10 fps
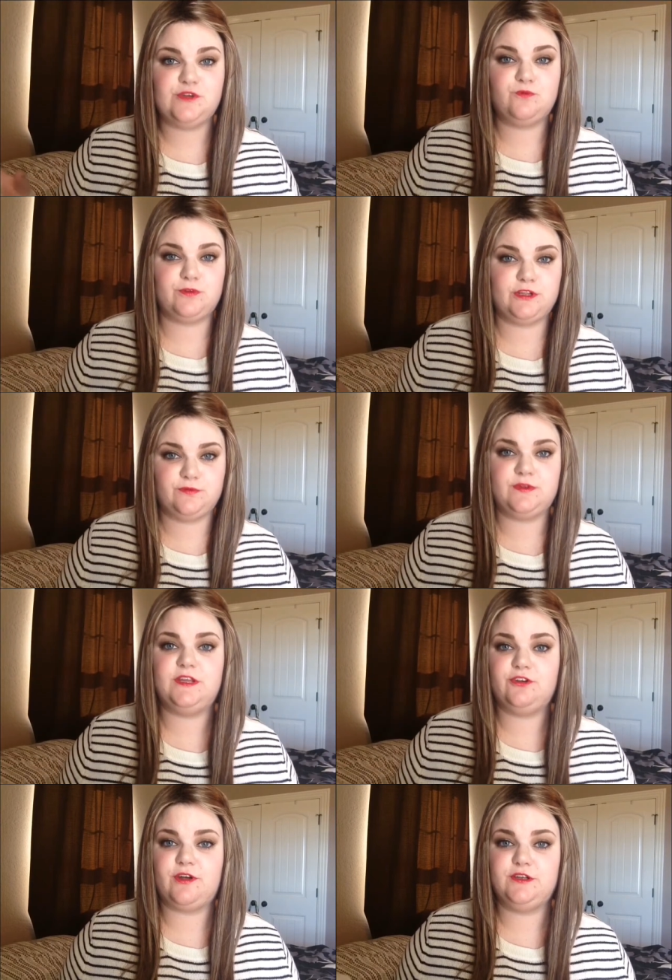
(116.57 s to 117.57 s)
really
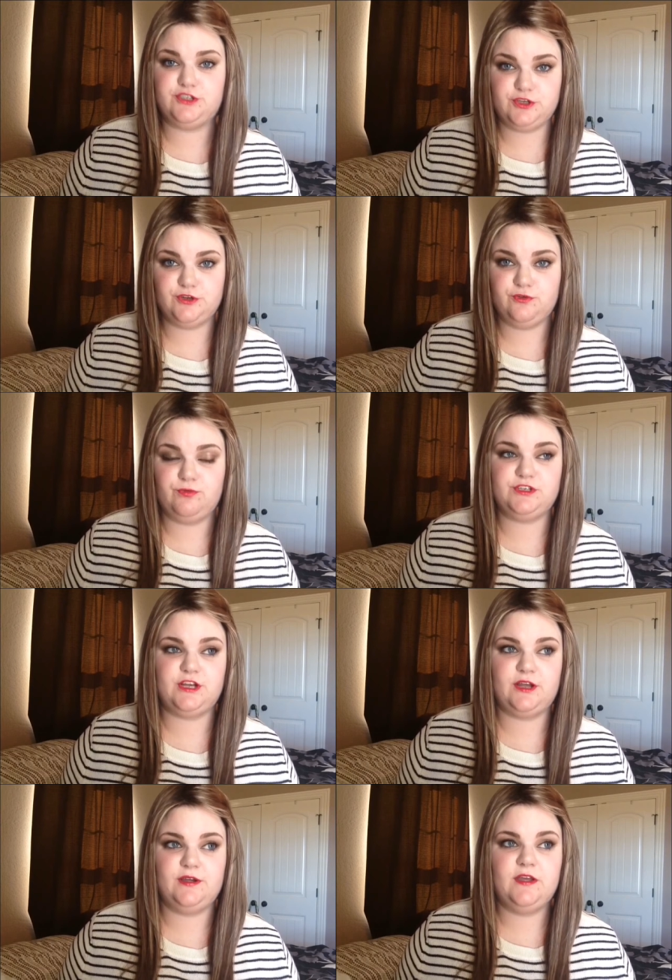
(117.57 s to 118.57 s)
great too, which
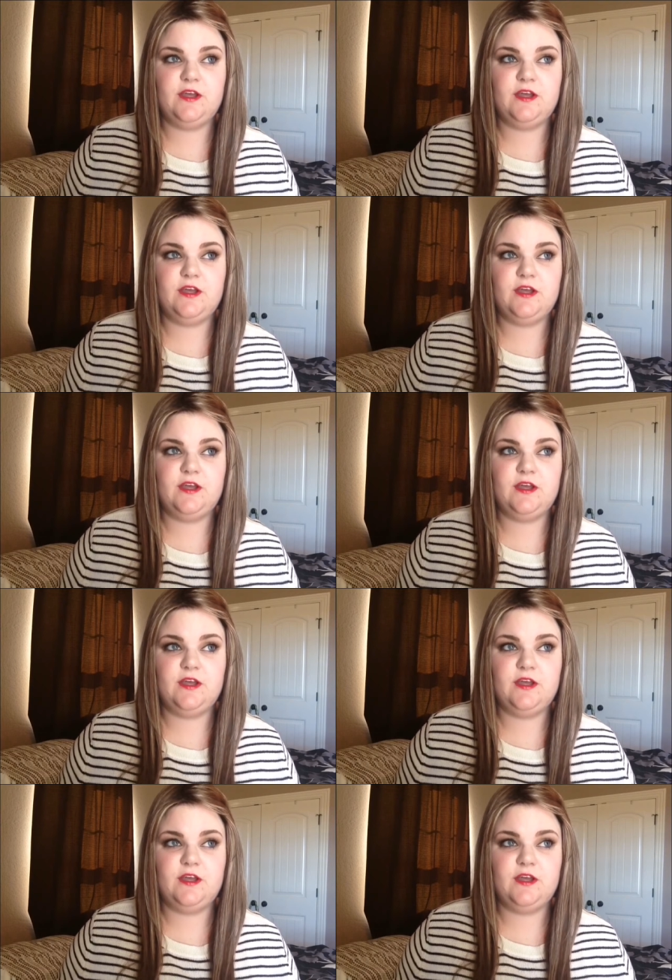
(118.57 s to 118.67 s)
I